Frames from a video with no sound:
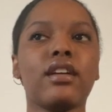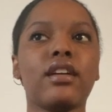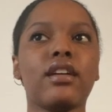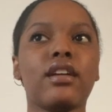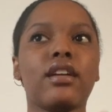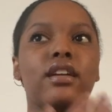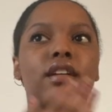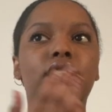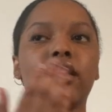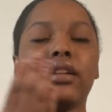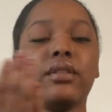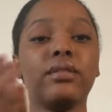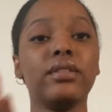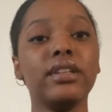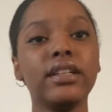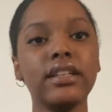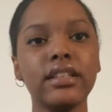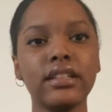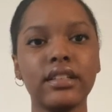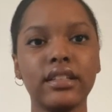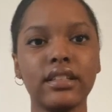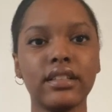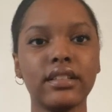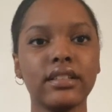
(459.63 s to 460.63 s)

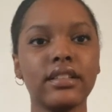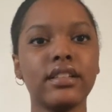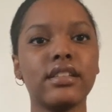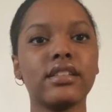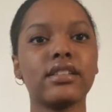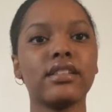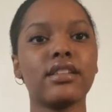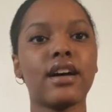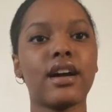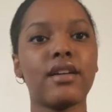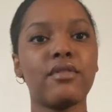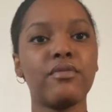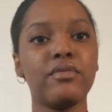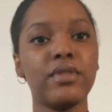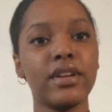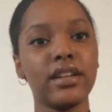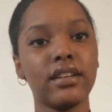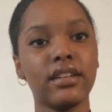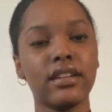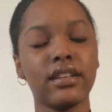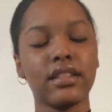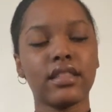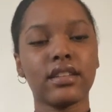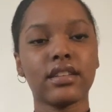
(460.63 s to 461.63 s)
Lolita is not
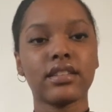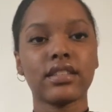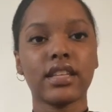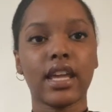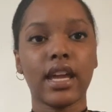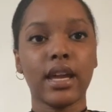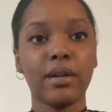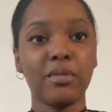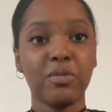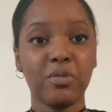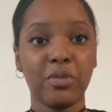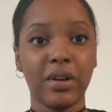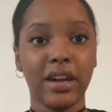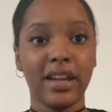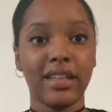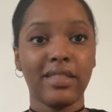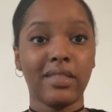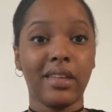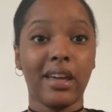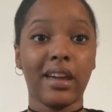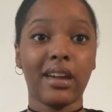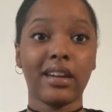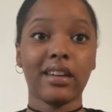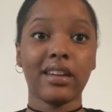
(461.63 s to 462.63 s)
written in the same way
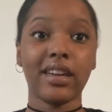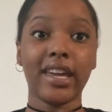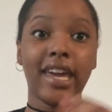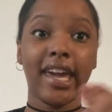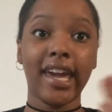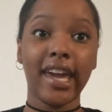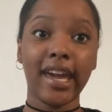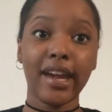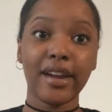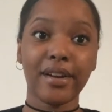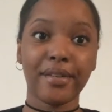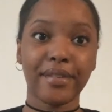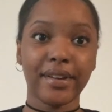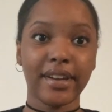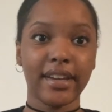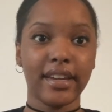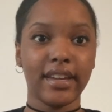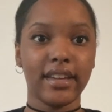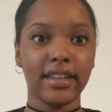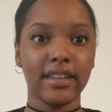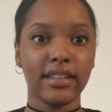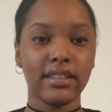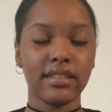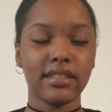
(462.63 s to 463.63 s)
that Carrie
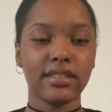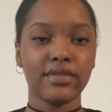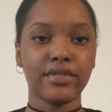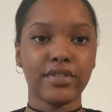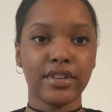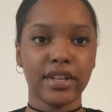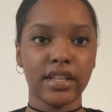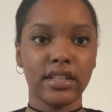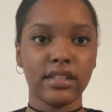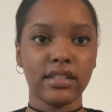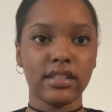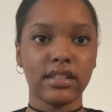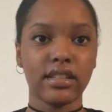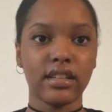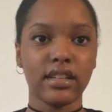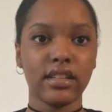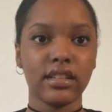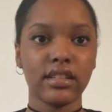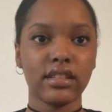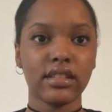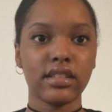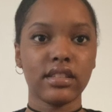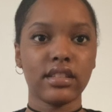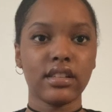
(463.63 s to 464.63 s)
is, for
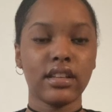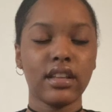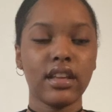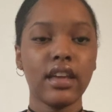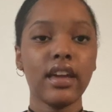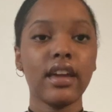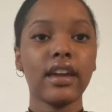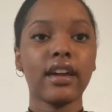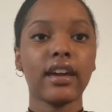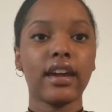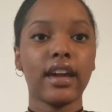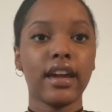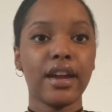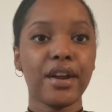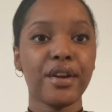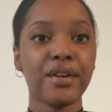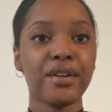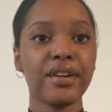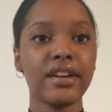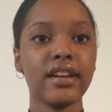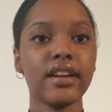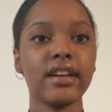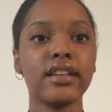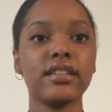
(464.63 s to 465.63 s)
instance.
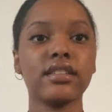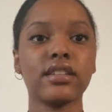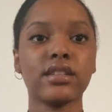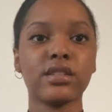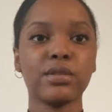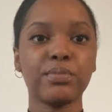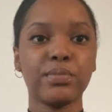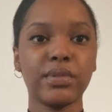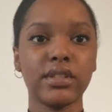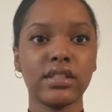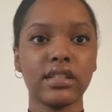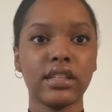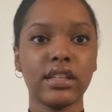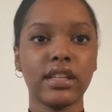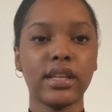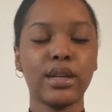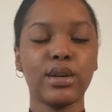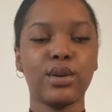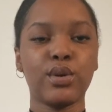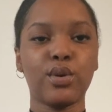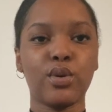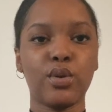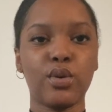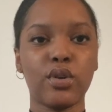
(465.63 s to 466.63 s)
Carrie is explicitly
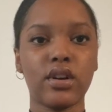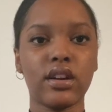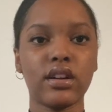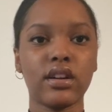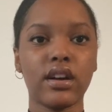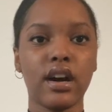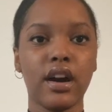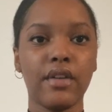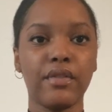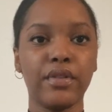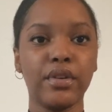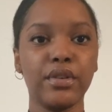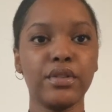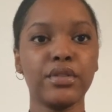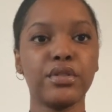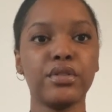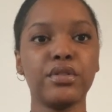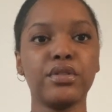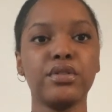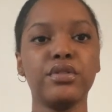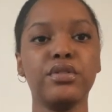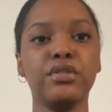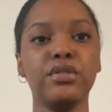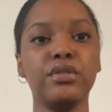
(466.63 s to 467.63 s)
a horror novel
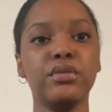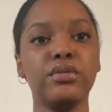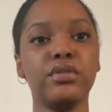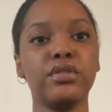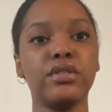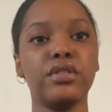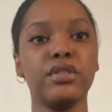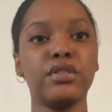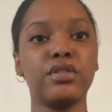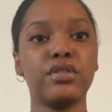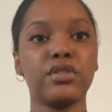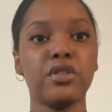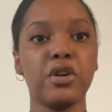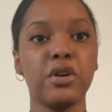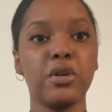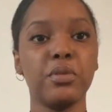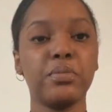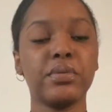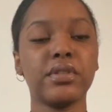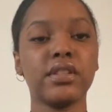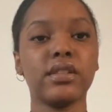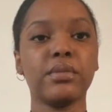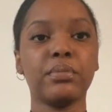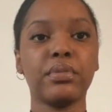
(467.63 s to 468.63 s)
due to the
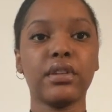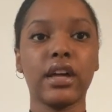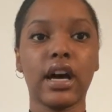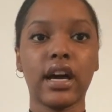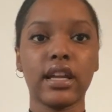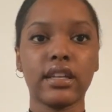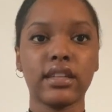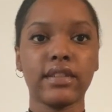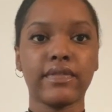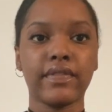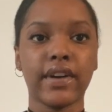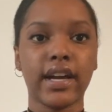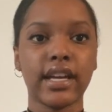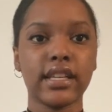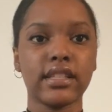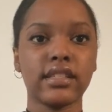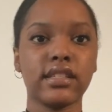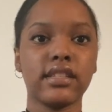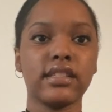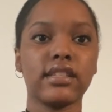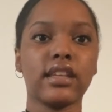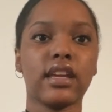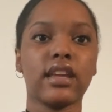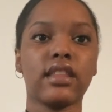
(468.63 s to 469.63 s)
tropes and the plot
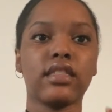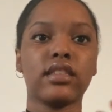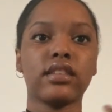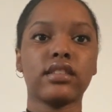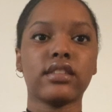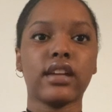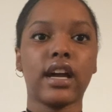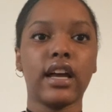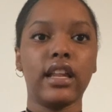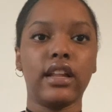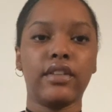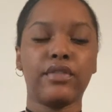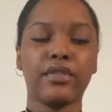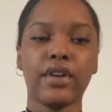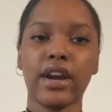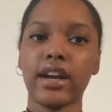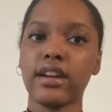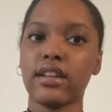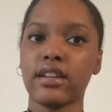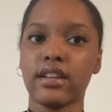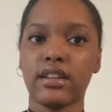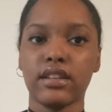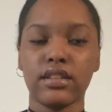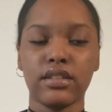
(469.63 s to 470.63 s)
devices and the style of
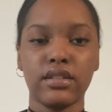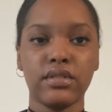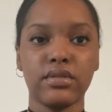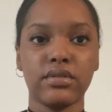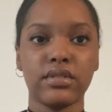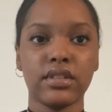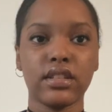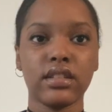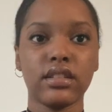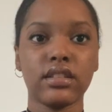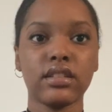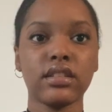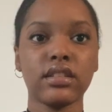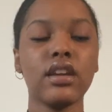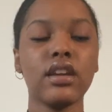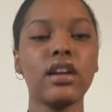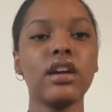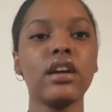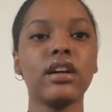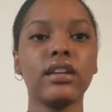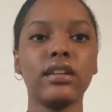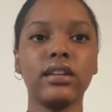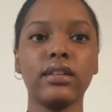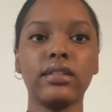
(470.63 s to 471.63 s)
writing it uses.
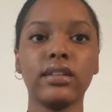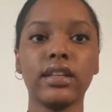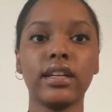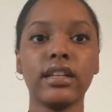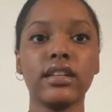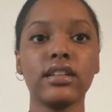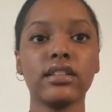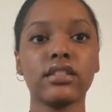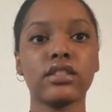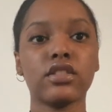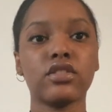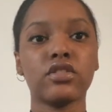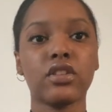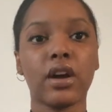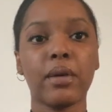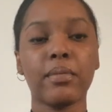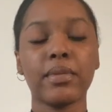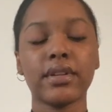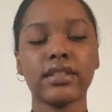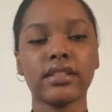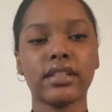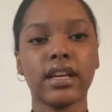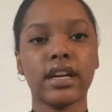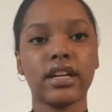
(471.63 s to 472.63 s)
Lolita is a
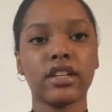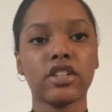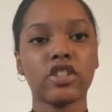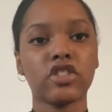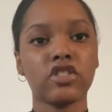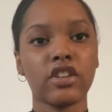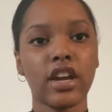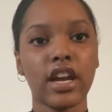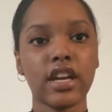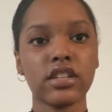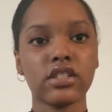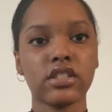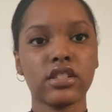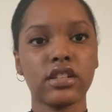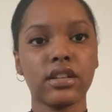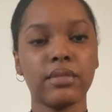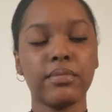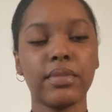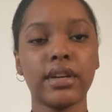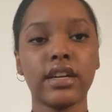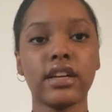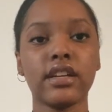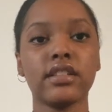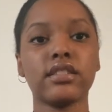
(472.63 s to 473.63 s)
drama/tragedy
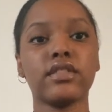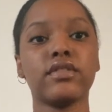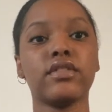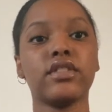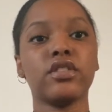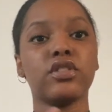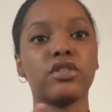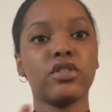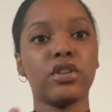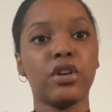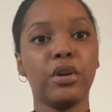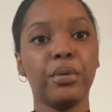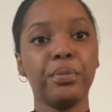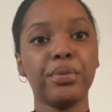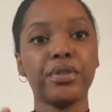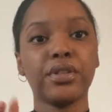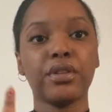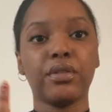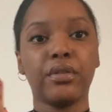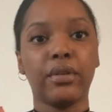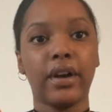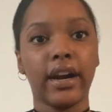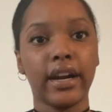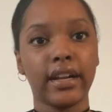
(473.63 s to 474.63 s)
because of the tropes,
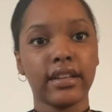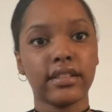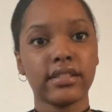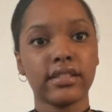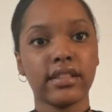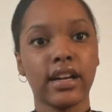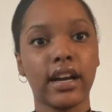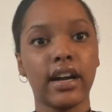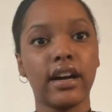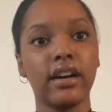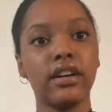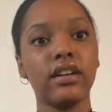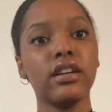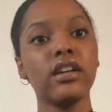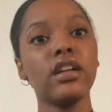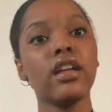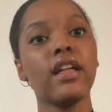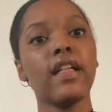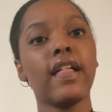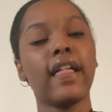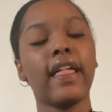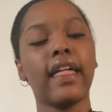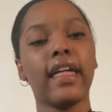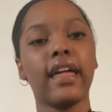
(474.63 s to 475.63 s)
the writing style,
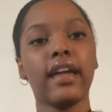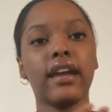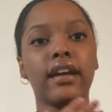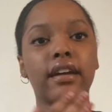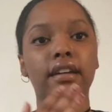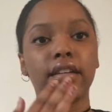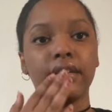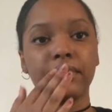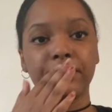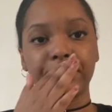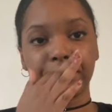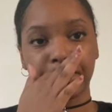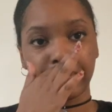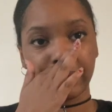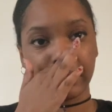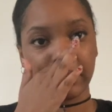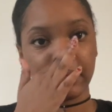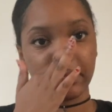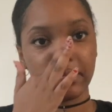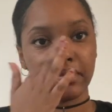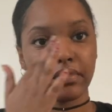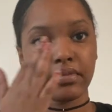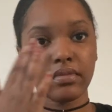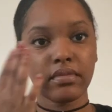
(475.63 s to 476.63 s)
and
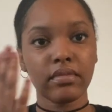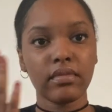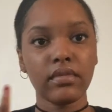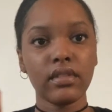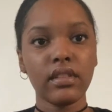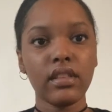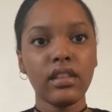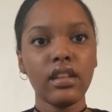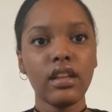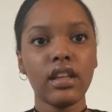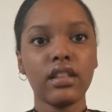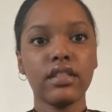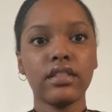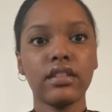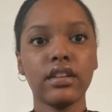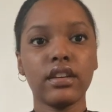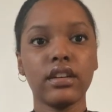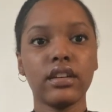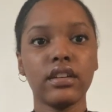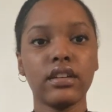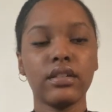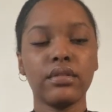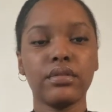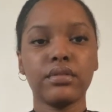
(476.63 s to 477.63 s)

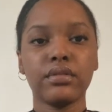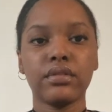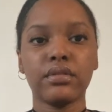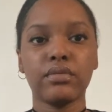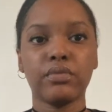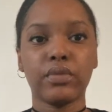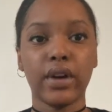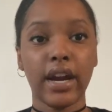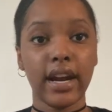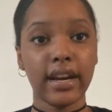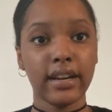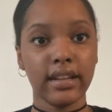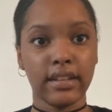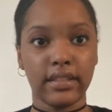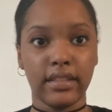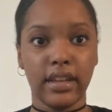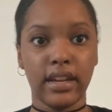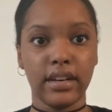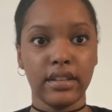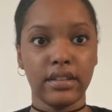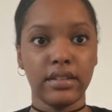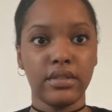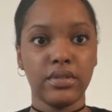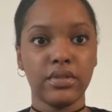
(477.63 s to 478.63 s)
the writing
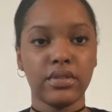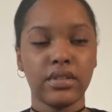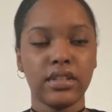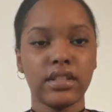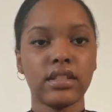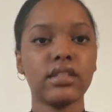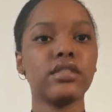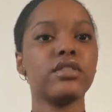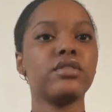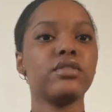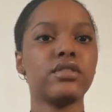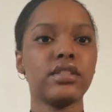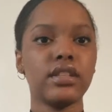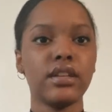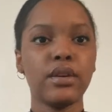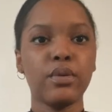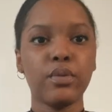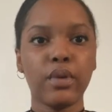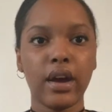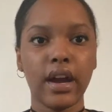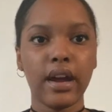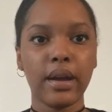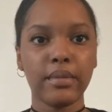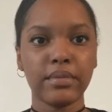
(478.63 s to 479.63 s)
that it uses. You see
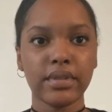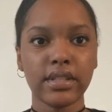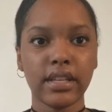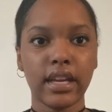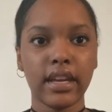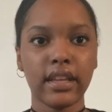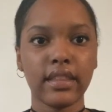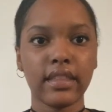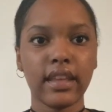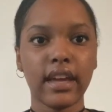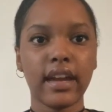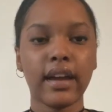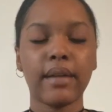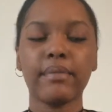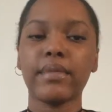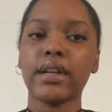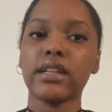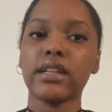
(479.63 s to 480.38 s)
why I'm saying that? I'm not